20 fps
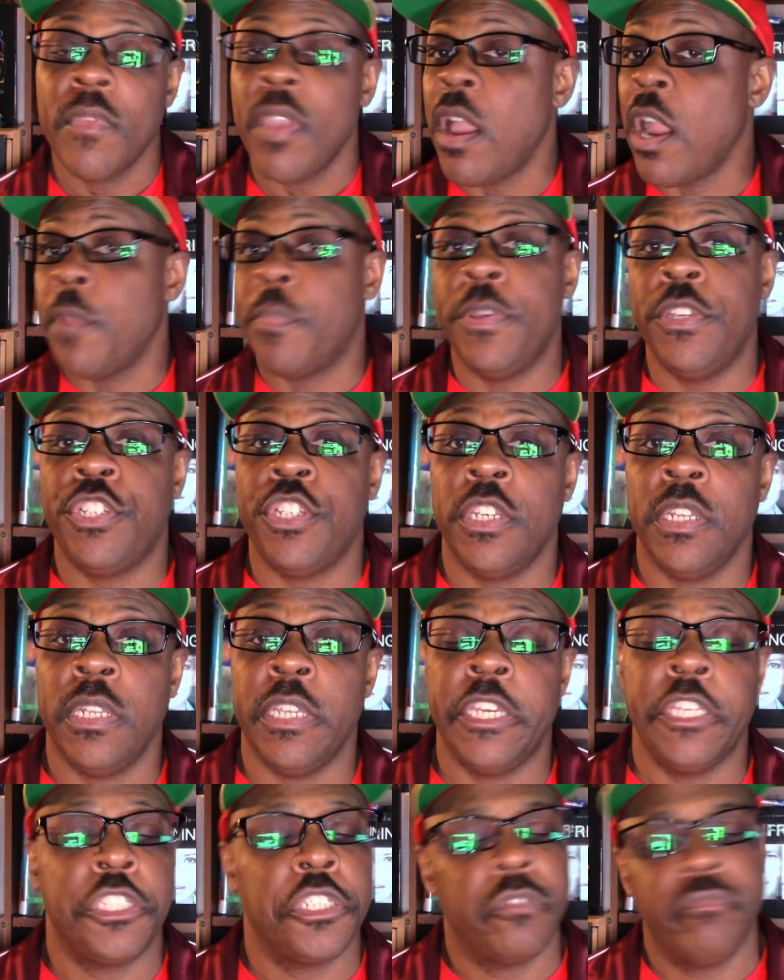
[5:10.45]
RPG
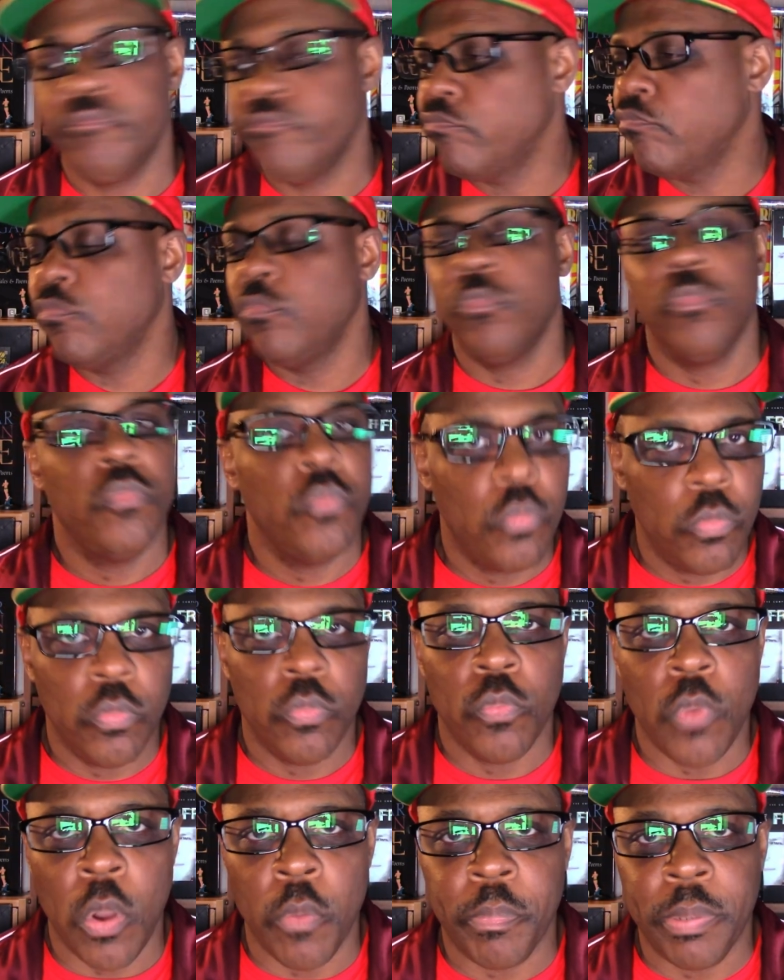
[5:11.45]
elites
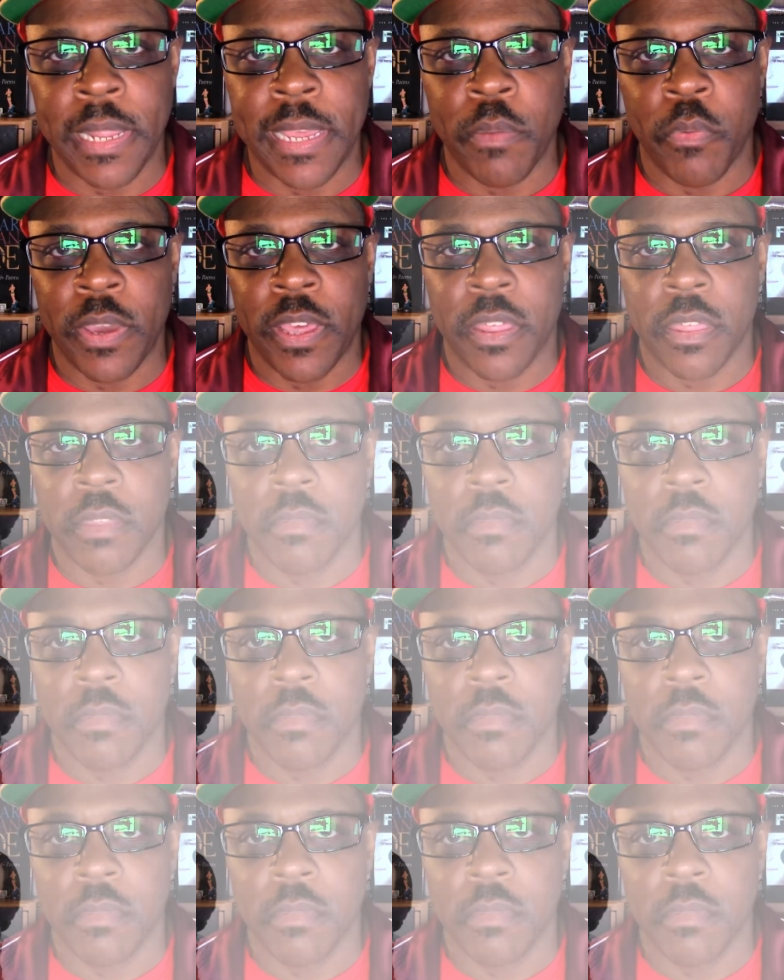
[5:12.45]
won't play with.